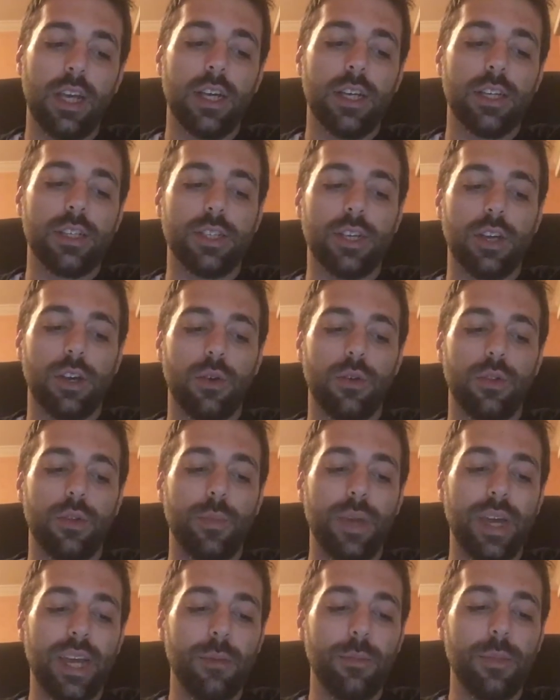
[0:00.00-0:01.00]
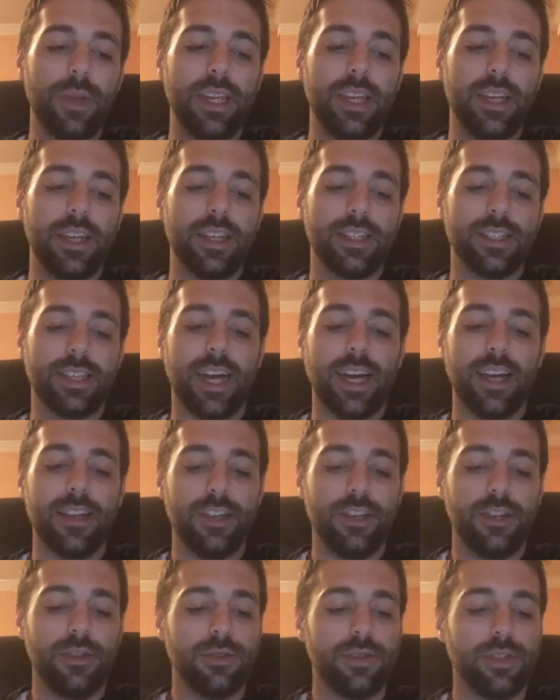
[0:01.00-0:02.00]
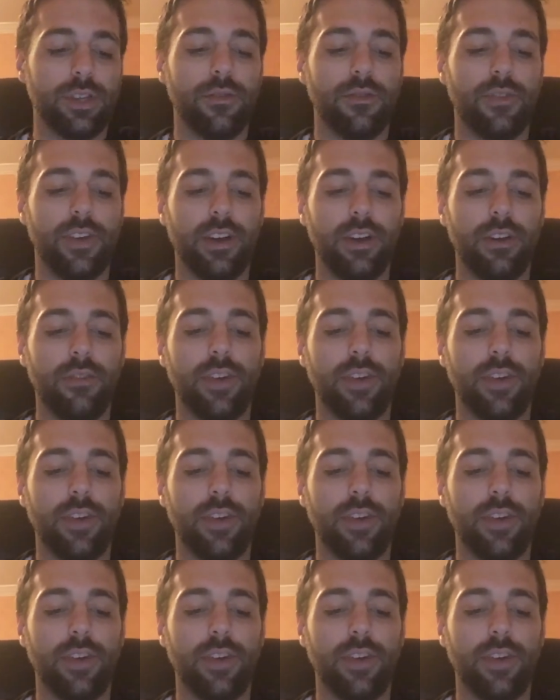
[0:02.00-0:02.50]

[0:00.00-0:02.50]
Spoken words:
So the Mega Minion is a highly used and very